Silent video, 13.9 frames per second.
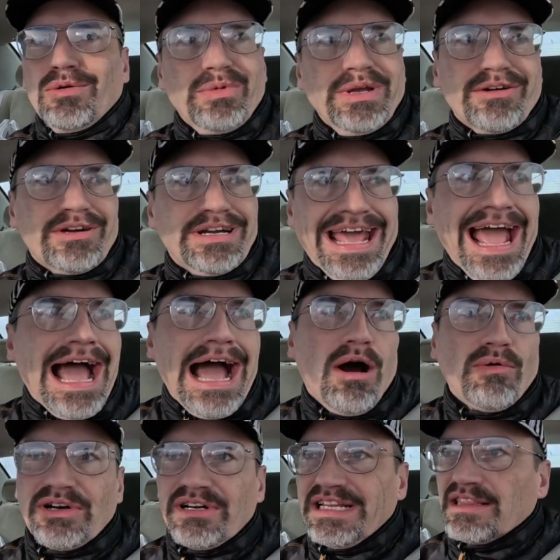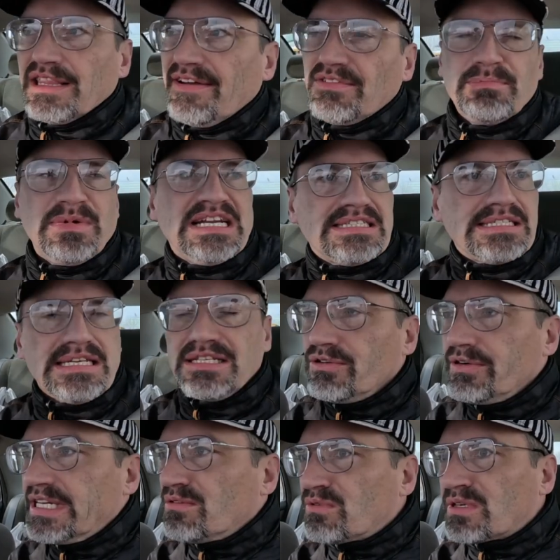we are an hour and 11 minutes
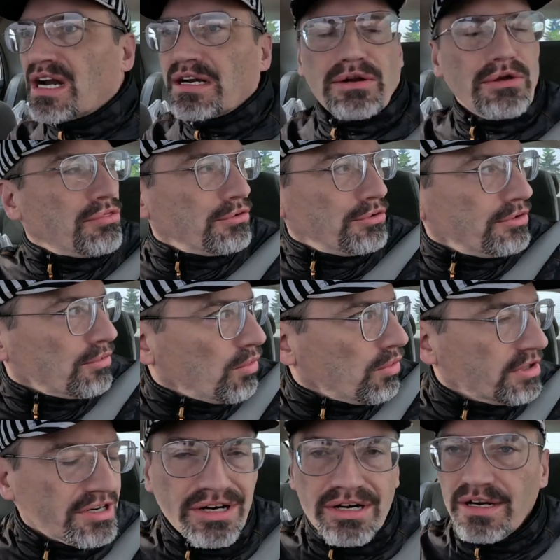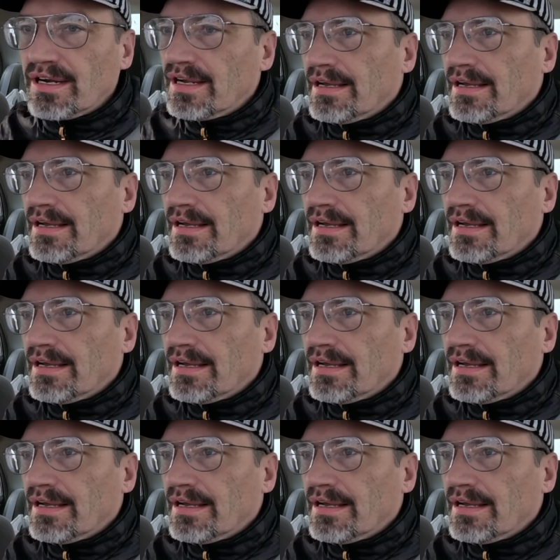into it. We're on our third order.